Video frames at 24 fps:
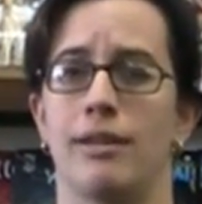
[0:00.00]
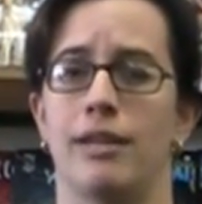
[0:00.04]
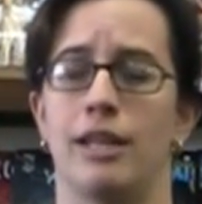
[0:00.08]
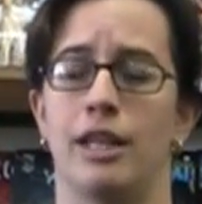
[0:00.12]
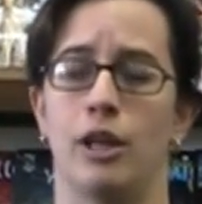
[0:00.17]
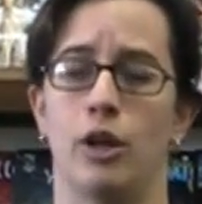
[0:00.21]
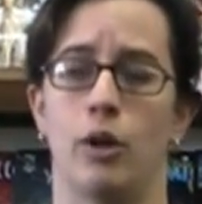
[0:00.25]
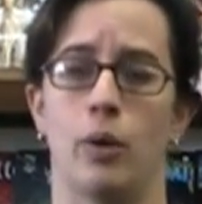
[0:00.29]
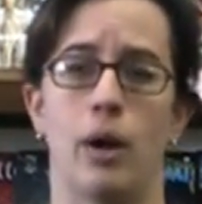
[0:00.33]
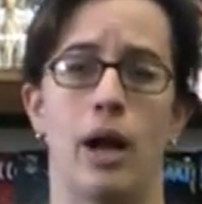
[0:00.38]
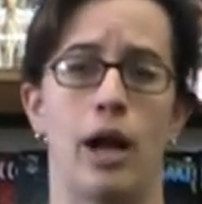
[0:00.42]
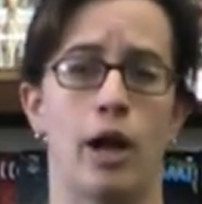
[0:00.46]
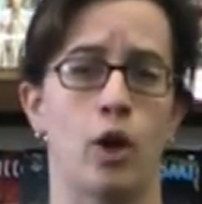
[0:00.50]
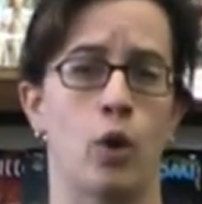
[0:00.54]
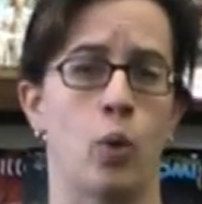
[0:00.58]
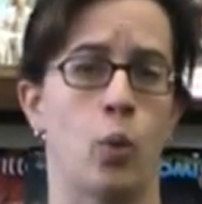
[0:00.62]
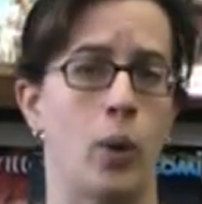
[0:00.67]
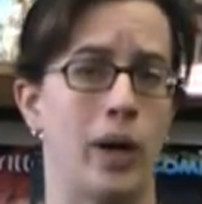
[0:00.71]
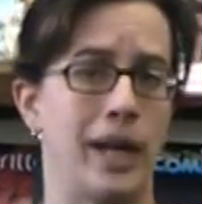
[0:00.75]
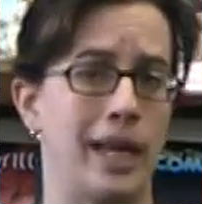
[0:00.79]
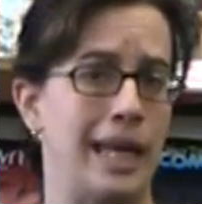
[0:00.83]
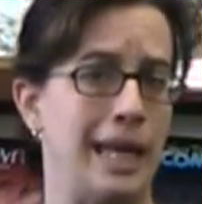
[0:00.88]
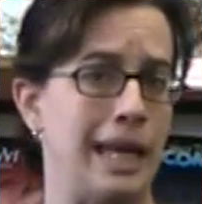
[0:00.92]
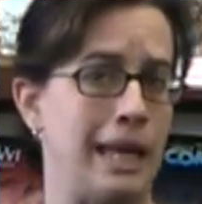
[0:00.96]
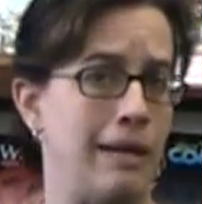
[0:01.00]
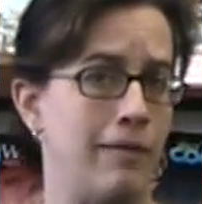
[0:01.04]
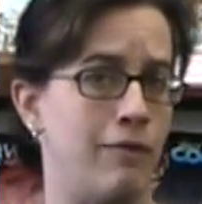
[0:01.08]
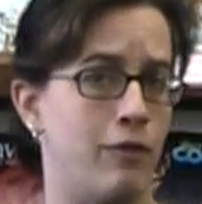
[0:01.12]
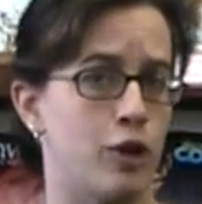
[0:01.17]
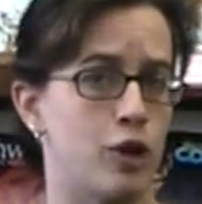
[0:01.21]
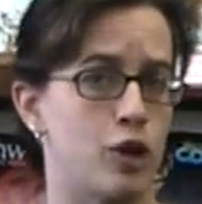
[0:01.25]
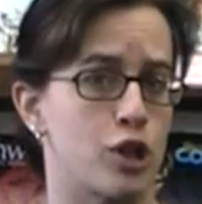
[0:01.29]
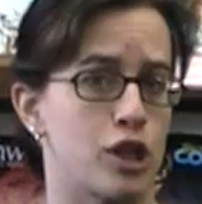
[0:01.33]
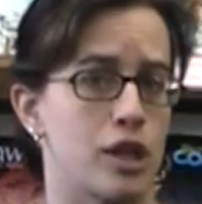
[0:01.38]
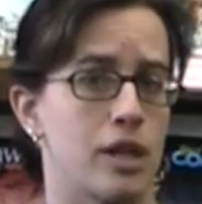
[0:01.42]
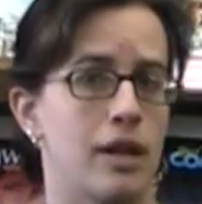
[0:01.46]
you know, a quickie
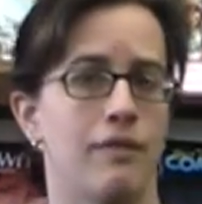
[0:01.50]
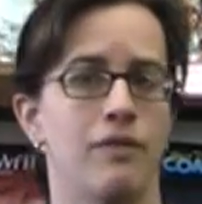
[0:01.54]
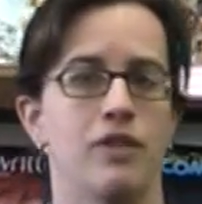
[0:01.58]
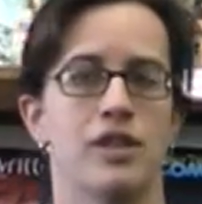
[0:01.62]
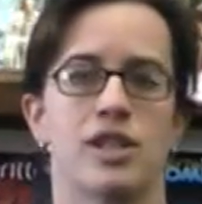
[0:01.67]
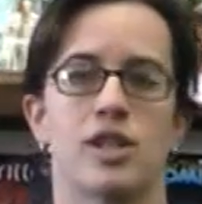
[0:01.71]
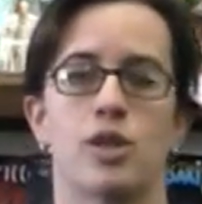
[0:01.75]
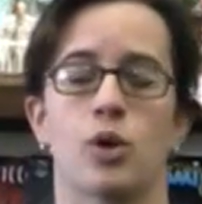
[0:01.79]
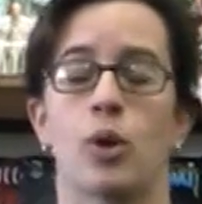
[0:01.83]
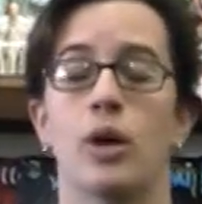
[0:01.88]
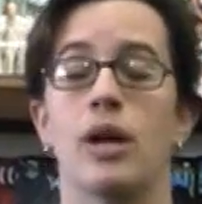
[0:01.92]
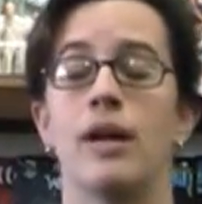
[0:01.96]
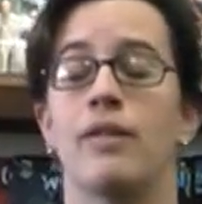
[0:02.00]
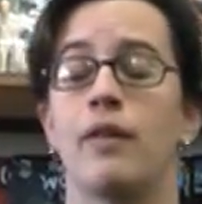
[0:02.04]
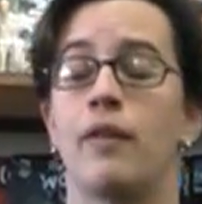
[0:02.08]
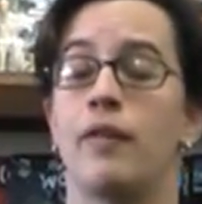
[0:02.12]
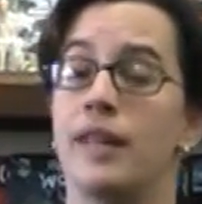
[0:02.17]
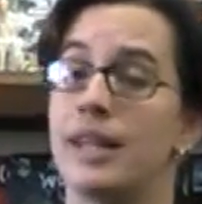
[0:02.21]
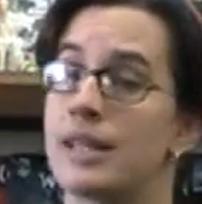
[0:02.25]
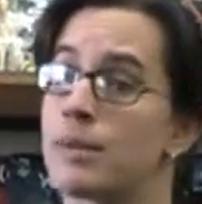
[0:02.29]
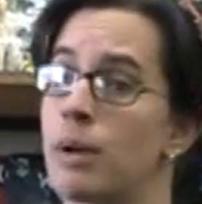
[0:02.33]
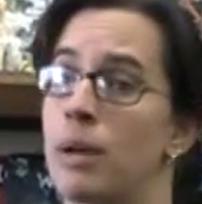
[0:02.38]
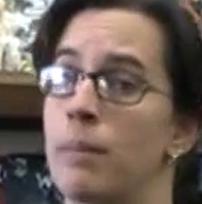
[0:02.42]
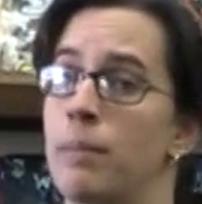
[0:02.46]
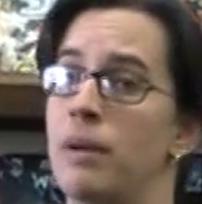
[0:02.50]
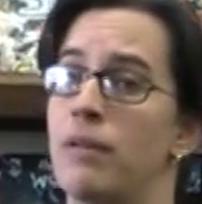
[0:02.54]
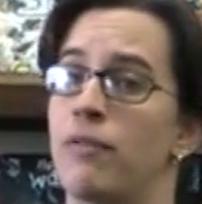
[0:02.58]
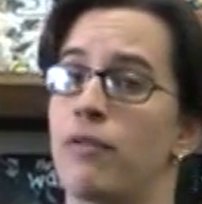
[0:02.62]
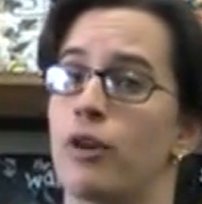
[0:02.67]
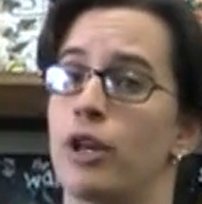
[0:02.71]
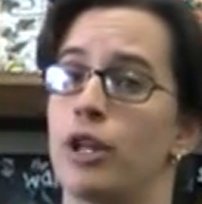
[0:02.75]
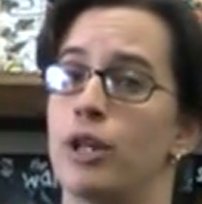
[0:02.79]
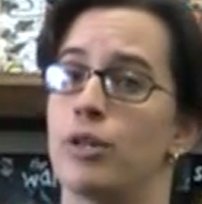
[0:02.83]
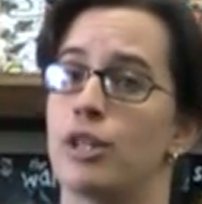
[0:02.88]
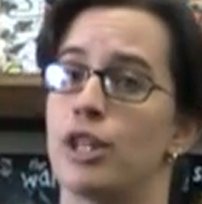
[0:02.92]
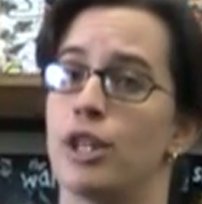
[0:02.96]
version of the story, then these might be for
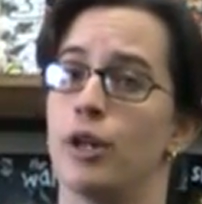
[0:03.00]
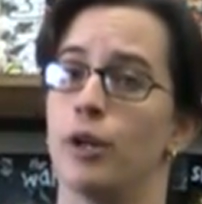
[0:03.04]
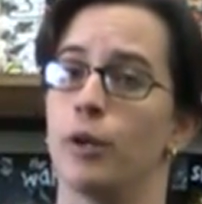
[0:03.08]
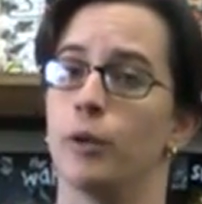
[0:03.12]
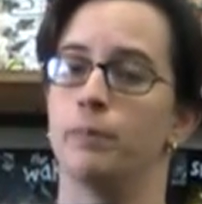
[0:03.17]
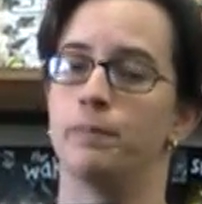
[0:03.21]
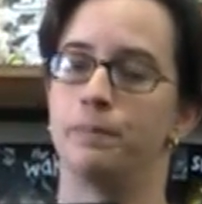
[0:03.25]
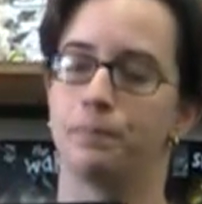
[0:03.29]
you too.